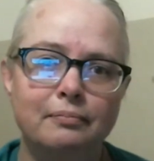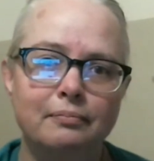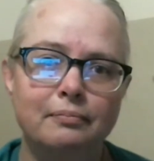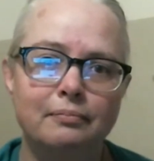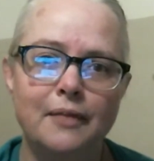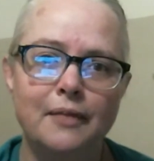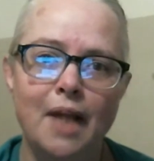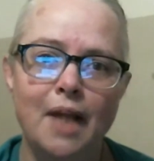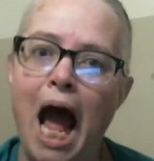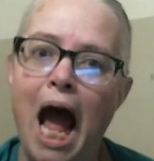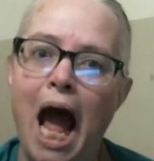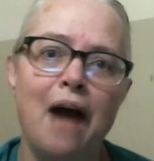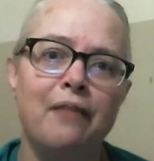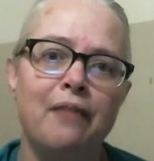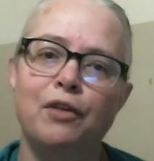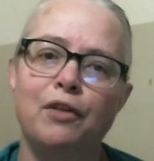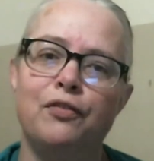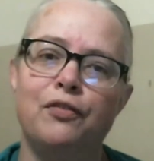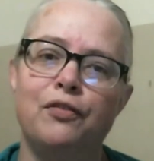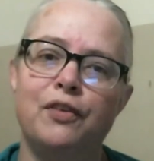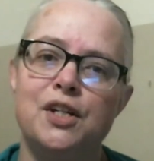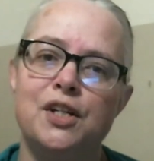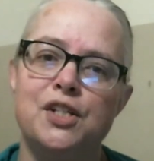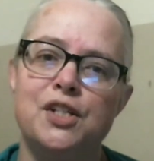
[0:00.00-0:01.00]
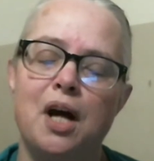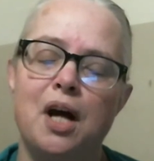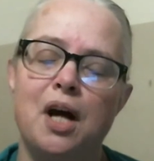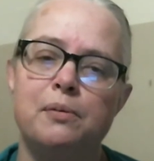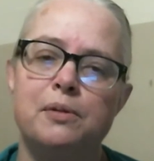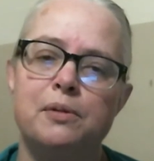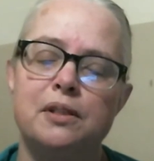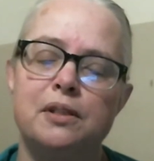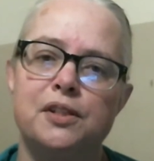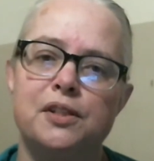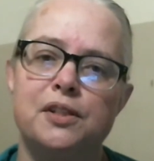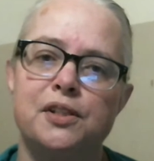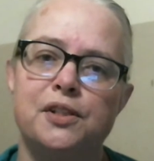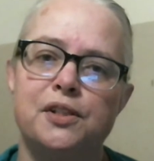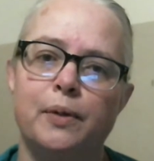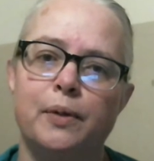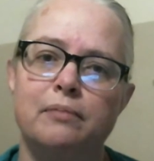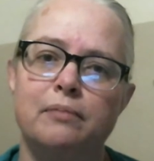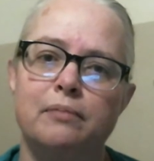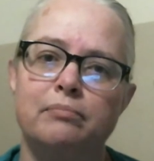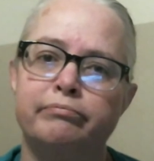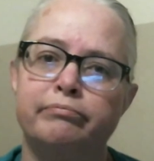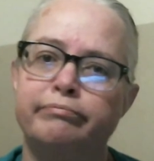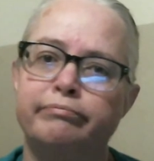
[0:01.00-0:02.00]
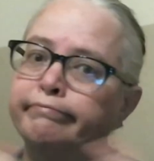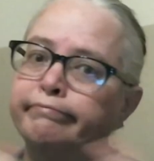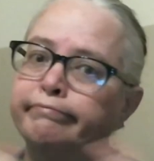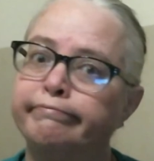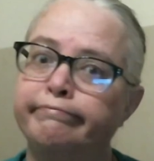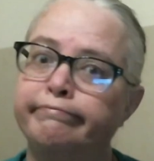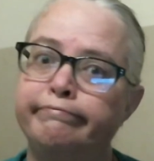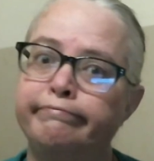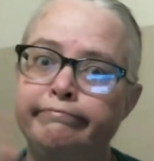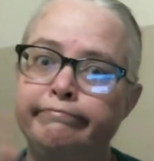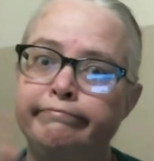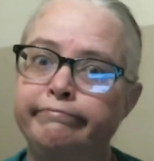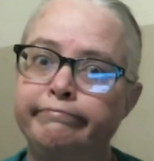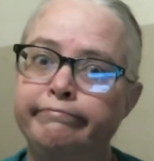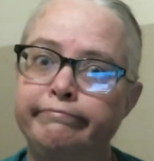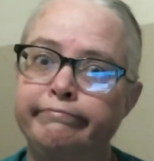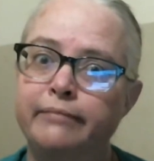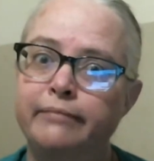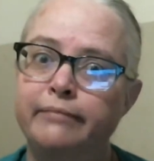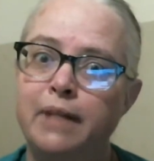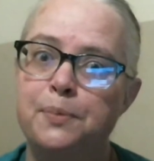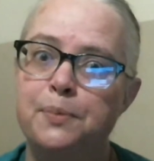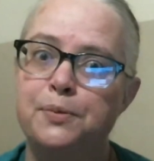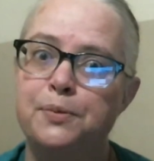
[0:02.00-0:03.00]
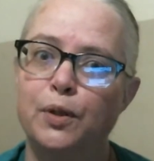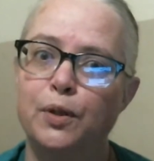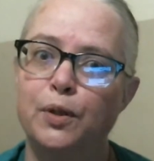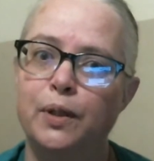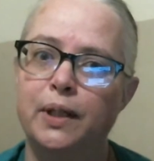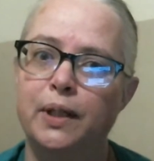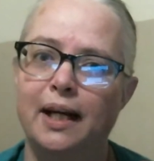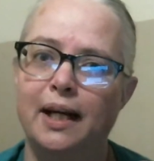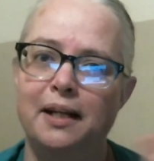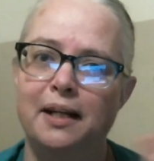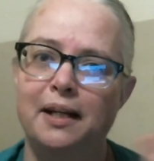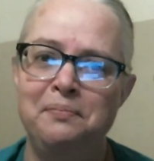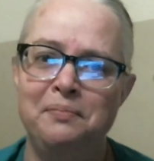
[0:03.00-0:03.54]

I have no finished objects this week. Absolutely none.